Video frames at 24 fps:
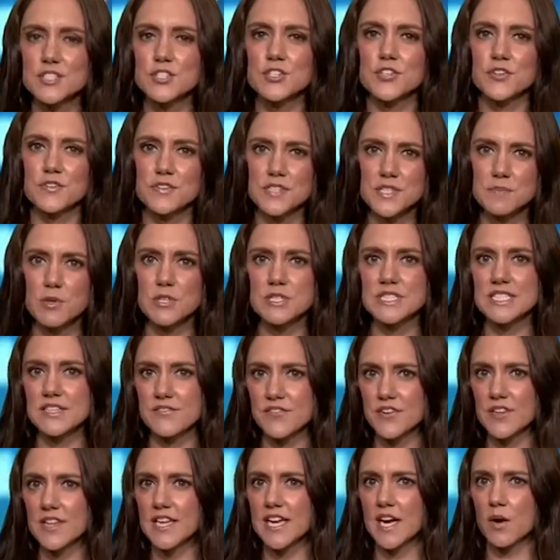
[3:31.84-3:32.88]
do respond
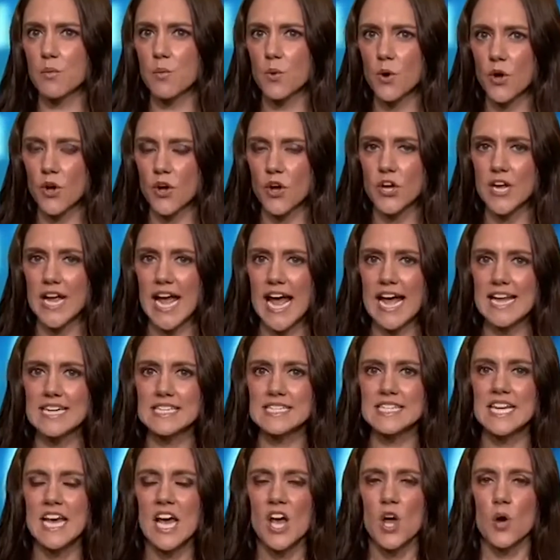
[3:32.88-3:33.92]
differently at work.
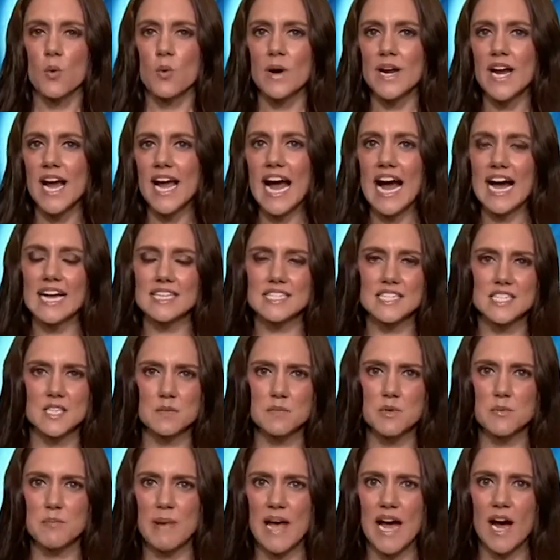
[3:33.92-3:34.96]
And when I asked
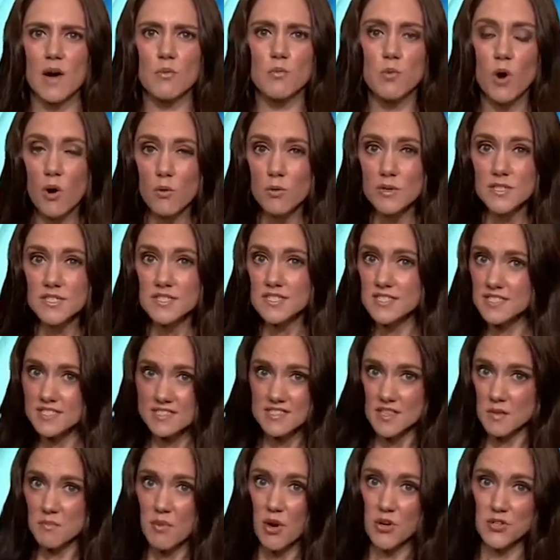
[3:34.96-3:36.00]
them about what was
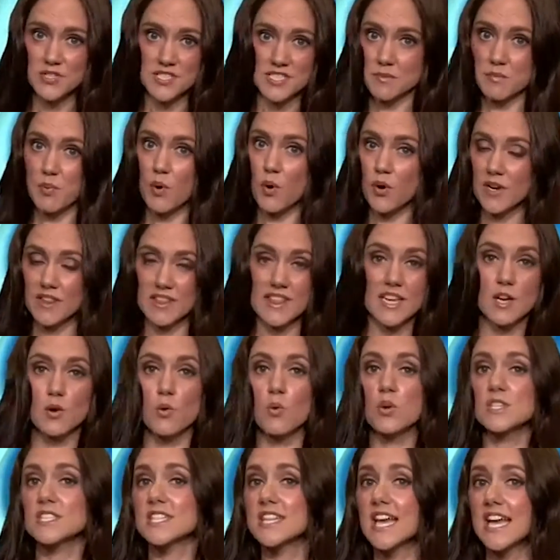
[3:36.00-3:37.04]
the most important thing or
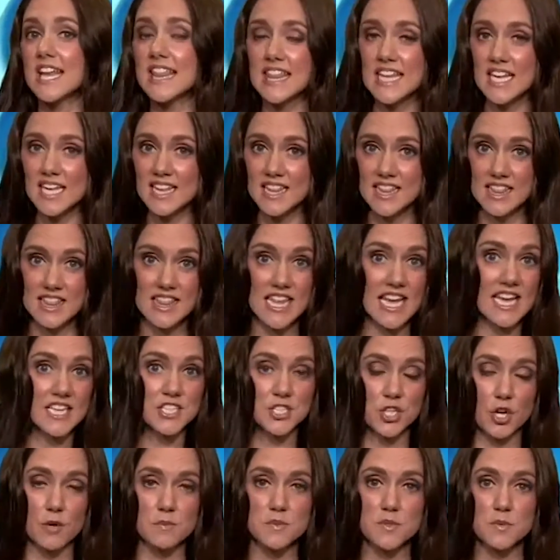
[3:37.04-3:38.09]
what do they think their
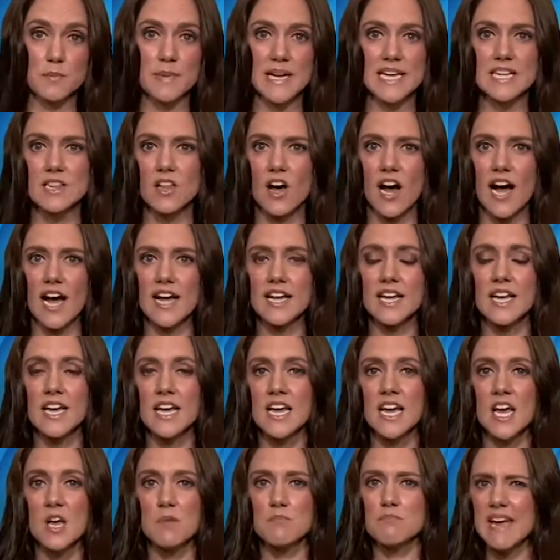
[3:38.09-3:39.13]
jobs will be like,
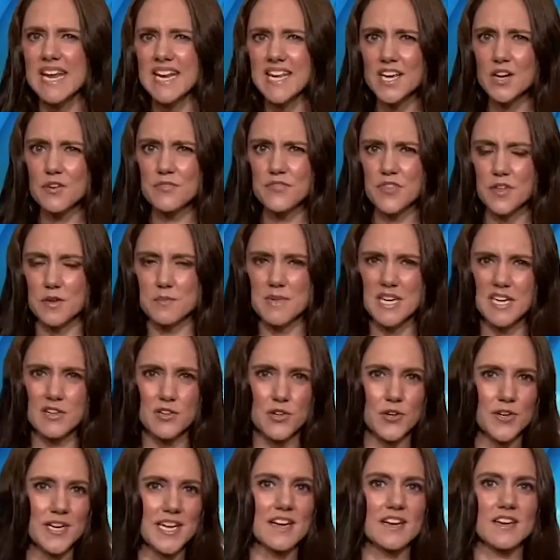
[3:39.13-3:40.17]
many of them,
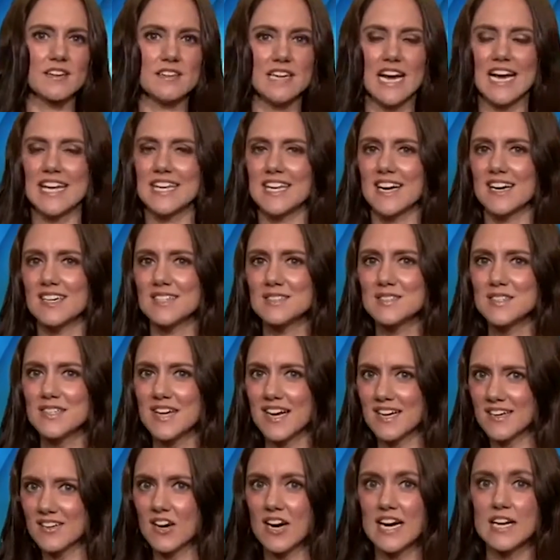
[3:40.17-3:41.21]
including a young
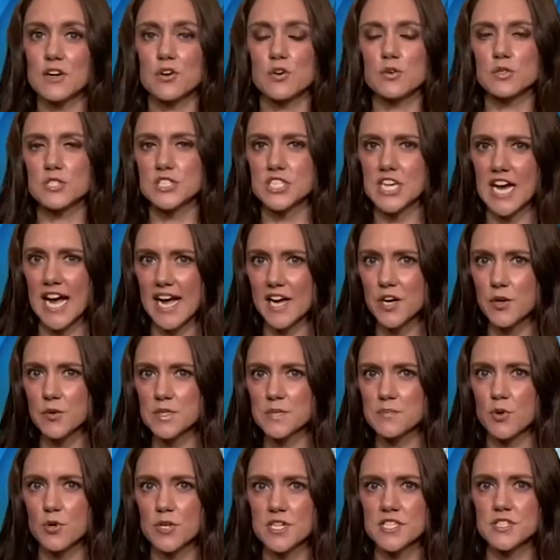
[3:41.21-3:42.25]
guy called Jack who
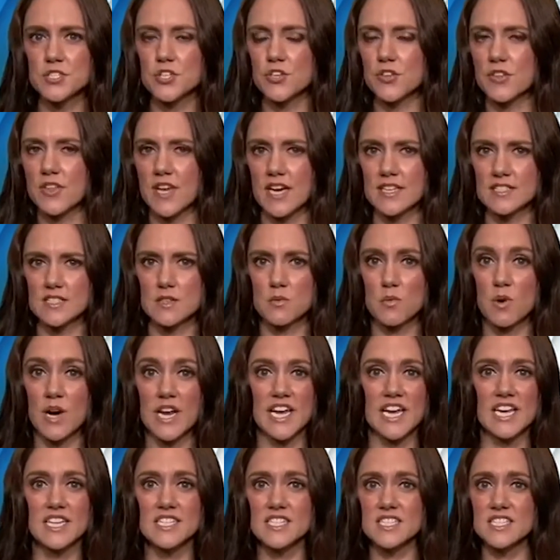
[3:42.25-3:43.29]
was born in 2001,
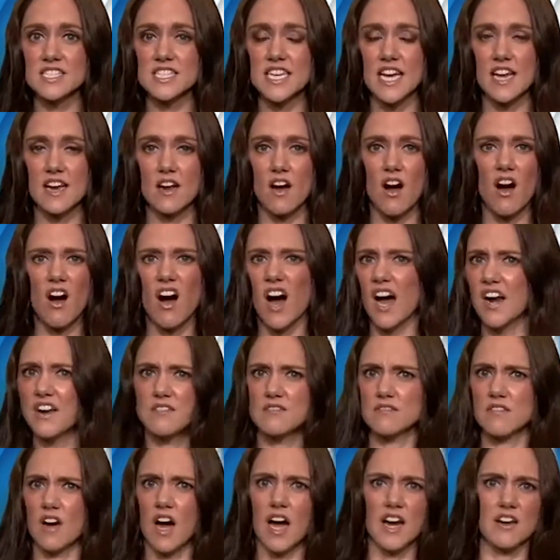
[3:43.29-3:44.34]
he just said, oh,
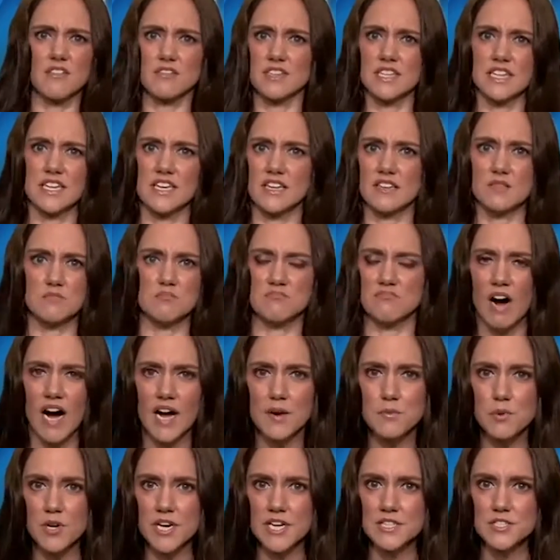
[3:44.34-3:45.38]
I don't really
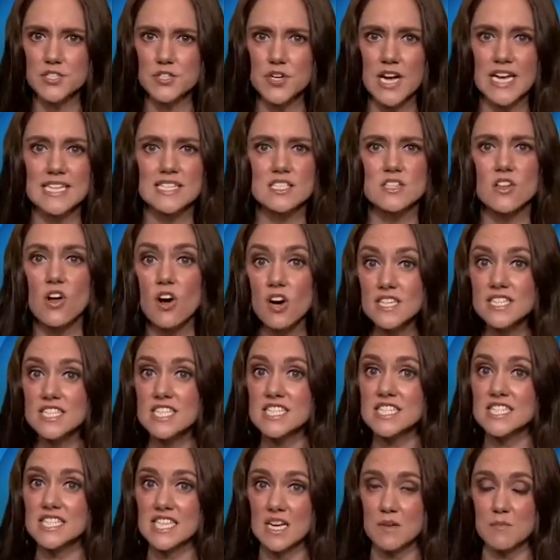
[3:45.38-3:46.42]
mind what I do as long as
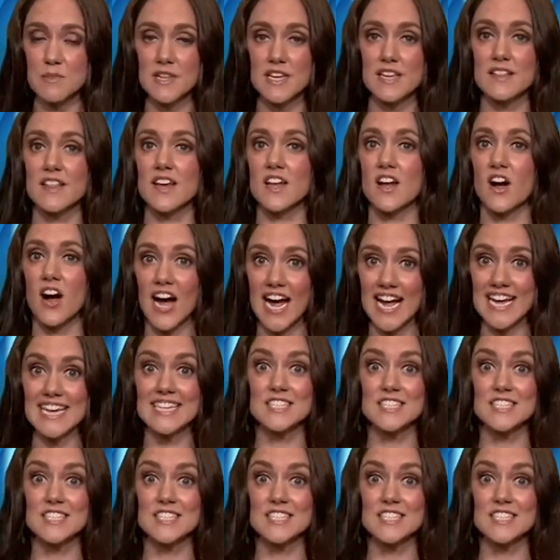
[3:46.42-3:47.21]
it's something that I